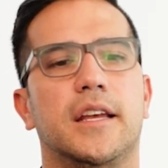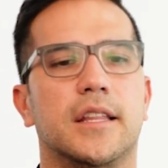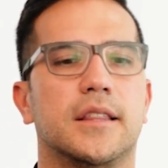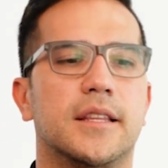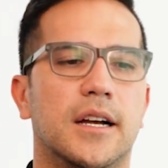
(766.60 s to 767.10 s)

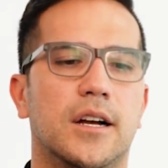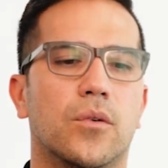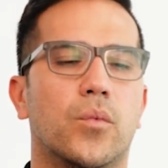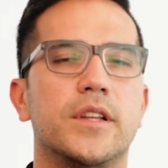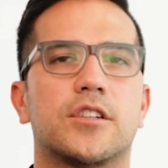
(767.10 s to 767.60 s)
in
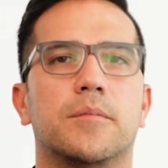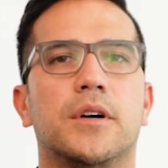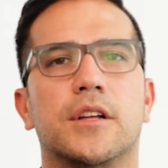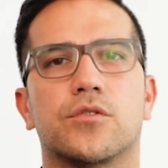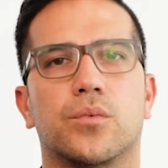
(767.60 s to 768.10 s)
the winter
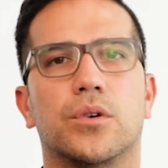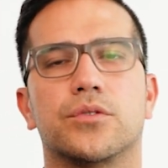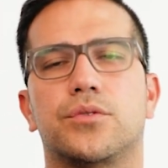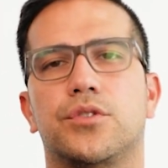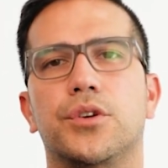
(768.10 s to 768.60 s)
months,
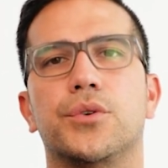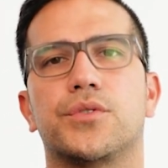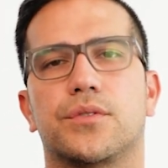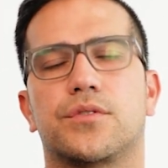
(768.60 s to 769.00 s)
we'll choose